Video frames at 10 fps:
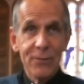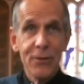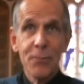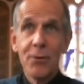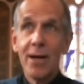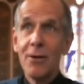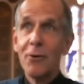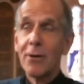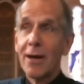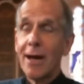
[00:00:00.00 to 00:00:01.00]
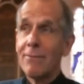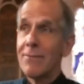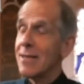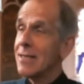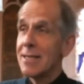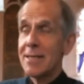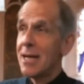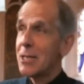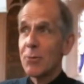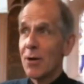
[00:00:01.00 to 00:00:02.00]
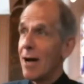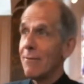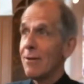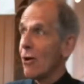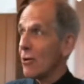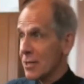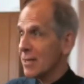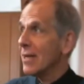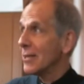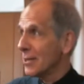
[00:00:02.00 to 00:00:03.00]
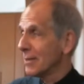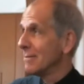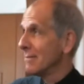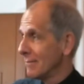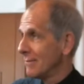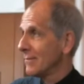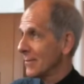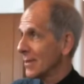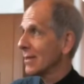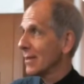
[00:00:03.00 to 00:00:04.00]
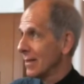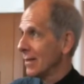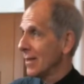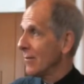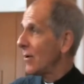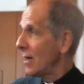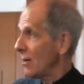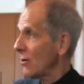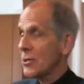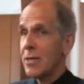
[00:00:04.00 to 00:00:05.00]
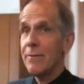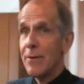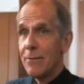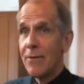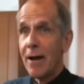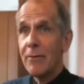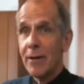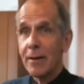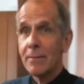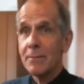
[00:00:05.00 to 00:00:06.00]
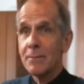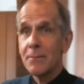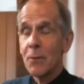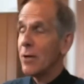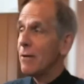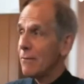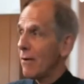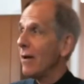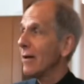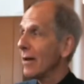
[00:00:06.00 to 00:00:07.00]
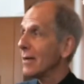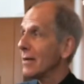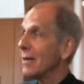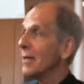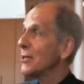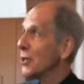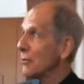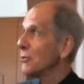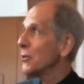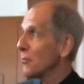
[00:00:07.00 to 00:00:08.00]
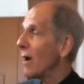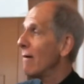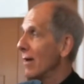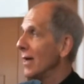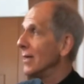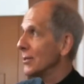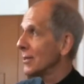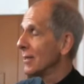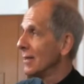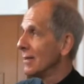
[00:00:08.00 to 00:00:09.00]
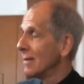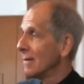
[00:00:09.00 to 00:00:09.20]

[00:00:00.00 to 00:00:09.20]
If you pray, Lord, this is desperate, I have lost this. You've either lost it or you found it. But when you find it and he shows you where it is,